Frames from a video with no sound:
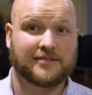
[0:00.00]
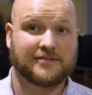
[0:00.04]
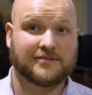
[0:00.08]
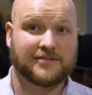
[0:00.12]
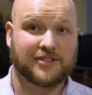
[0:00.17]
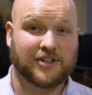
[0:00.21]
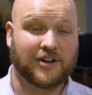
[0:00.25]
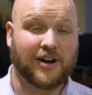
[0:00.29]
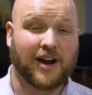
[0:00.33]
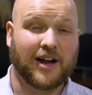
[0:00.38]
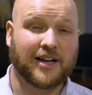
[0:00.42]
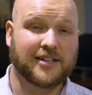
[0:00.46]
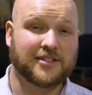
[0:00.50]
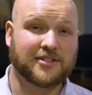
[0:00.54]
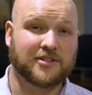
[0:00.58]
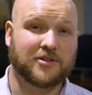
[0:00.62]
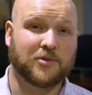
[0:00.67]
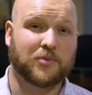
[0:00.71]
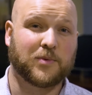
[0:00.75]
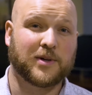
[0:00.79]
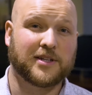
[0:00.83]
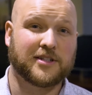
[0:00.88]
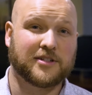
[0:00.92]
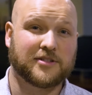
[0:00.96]
your eyes are the
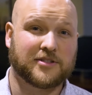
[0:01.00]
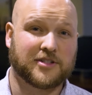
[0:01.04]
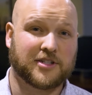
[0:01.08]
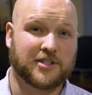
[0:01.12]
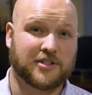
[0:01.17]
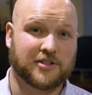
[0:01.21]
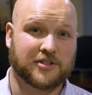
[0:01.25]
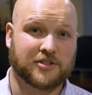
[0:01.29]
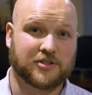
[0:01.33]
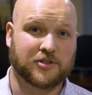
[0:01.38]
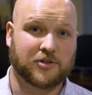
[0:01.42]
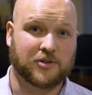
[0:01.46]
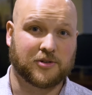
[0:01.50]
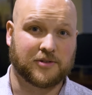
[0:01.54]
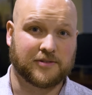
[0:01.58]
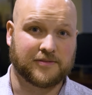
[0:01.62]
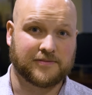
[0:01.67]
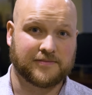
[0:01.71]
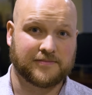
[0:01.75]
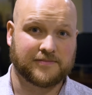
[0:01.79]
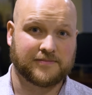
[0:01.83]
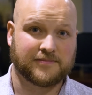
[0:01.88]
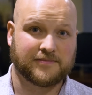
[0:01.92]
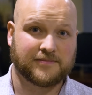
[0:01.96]
windows to your soul.
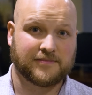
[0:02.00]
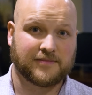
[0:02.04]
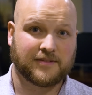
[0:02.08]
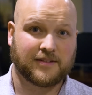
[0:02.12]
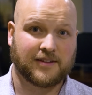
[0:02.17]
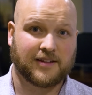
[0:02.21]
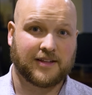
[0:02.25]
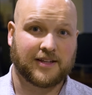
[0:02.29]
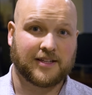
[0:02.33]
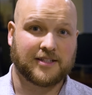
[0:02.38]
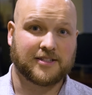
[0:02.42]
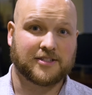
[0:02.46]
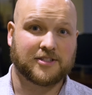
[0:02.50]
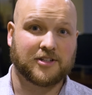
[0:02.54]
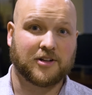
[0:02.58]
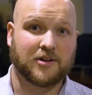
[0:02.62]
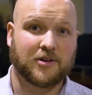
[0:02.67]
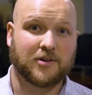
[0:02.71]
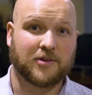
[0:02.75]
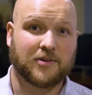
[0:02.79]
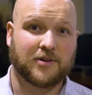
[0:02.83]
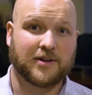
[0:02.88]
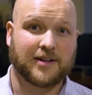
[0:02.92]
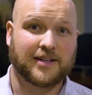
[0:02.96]
And
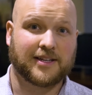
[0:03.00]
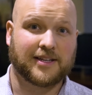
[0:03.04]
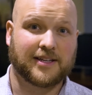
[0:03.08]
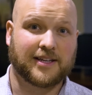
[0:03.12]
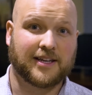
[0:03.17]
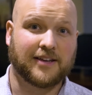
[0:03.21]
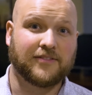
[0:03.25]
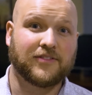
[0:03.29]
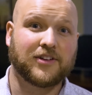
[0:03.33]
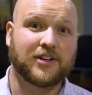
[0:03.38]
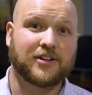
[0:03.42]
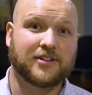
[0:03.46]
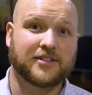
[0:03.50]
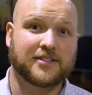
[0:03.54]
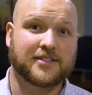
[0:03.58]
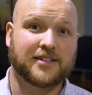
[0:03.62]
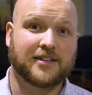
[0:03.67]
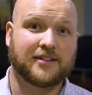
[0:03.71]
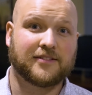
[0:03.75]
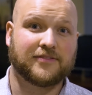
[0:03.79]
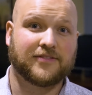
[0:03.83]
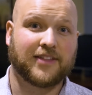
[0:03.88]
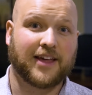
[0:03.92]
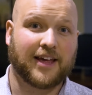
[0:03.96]
so giving
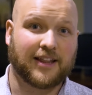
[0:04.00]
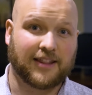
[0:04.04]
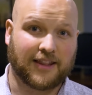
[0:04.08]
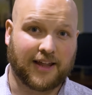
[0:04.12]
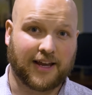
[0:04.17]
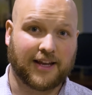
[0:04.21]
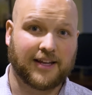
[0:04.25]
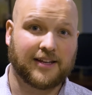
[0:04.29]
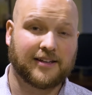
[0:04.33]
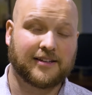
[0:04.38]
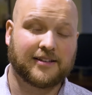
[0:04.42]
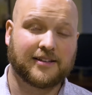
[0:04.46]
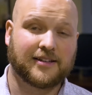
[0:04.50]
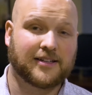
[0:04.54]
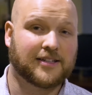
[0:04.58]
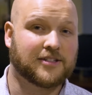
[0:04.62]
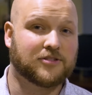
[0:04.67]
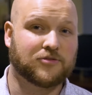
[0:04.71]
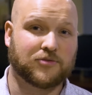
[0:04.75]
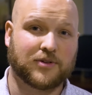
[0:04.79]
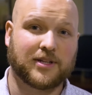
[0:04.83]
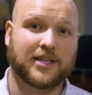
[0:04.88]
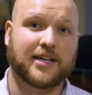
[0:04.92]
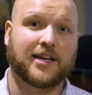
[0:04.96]
yourself that light is
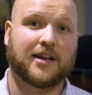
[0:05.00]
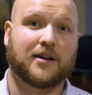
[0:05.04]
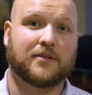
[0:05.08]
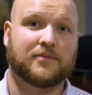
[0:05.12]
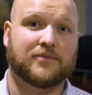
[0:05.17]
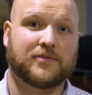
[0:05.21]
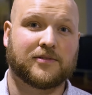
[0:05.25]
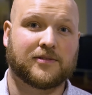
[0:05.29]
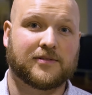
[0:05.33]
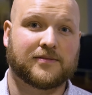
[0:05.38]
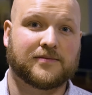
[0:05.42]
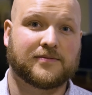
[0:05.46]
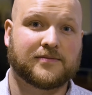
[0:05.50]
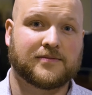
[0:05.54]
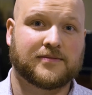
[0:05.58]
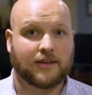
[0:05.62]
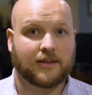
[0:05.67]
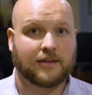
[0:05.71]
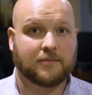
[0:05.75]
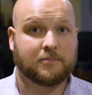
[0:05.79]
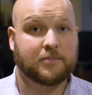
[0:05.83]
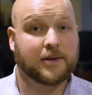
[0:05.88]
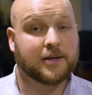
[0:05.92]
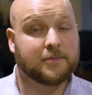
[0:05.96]
really helpful.
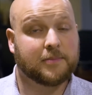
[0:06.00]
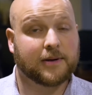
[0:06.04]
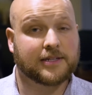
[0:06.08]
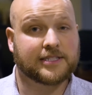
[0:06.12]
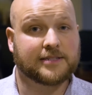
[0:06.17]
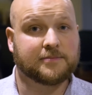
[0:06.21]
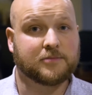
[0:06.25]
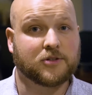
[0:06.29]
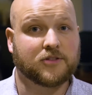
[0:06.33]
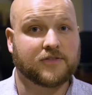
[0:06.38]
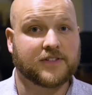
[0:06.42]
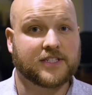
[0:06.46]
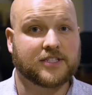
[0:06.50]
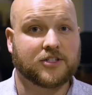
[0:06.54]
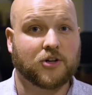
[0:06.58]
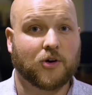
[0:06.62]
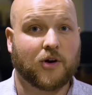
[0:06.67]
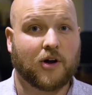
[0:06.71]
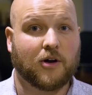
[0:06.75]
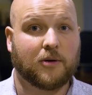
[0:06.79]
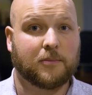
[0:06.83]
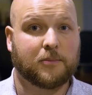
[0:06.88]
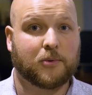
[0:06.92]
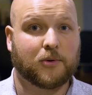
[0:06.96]
Big budget movies know
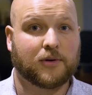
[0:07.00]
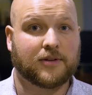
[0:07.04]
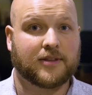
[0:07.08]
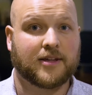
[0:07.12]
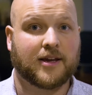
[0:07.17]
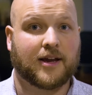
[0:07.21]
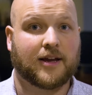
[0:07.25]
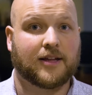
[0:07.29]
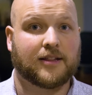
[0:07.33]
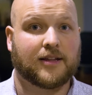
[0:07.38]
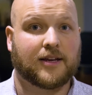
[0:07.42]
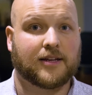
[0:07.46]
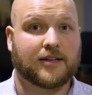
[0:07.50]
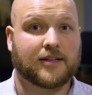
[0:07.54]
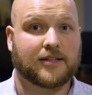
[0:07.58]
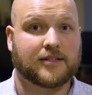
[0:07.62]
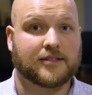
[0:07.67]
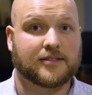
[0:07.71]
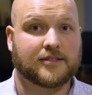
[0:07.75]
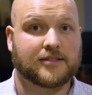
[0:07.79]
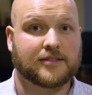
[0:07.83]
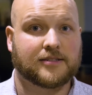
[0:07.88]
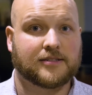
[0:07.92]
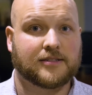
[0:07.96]
how important the eye light
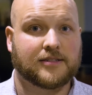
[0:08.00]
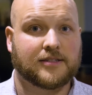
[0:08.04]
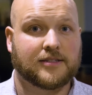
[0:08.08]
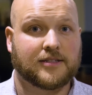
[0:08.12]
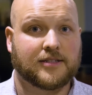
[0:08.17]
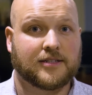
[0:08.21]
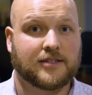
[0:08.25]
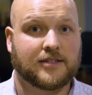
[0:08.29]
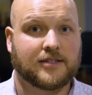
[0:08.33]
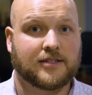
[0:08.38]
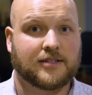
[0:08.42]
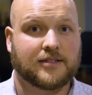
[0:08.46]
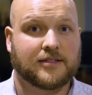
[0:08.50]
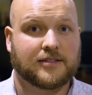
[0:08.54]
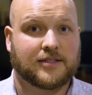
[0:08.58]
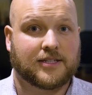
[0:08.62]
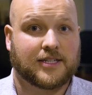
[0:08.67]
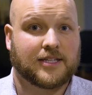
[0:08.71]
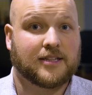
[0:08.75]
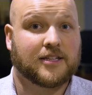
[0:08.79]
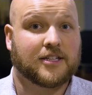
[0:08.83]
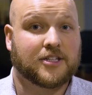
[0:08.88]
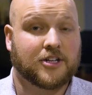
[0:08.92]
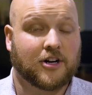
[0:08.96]
is.
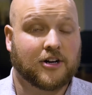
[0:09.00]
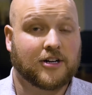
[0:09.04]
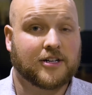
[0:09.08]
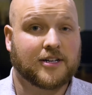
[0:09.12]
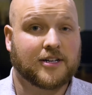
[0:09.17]
In The Dark